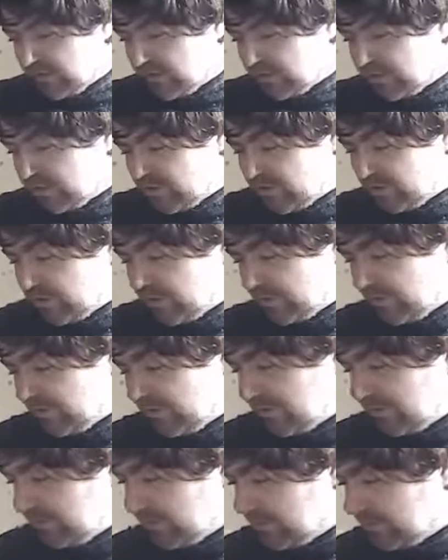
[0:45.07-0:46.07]
Throw it in the
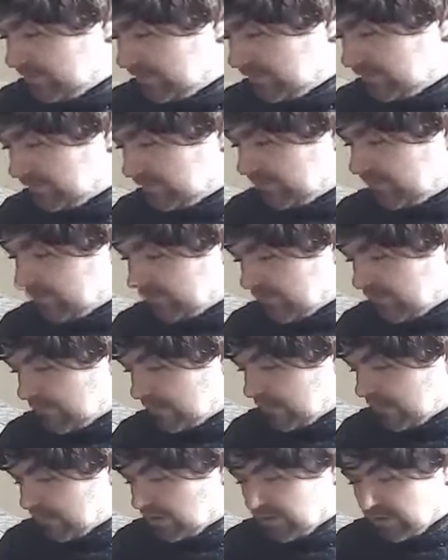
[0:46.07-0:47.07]
bin.
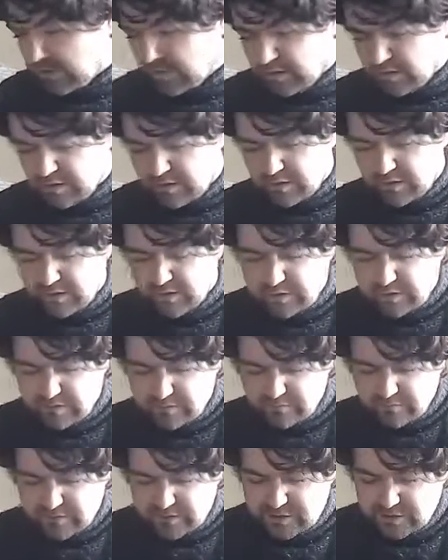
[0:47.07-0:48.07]
Okay, the
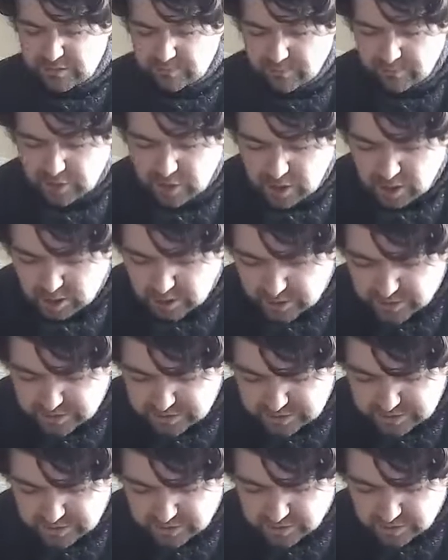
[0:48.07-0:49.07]
invention blogger
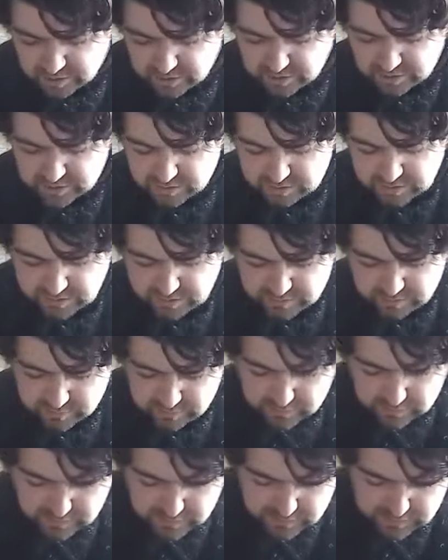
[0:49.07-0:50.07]
is here to tell you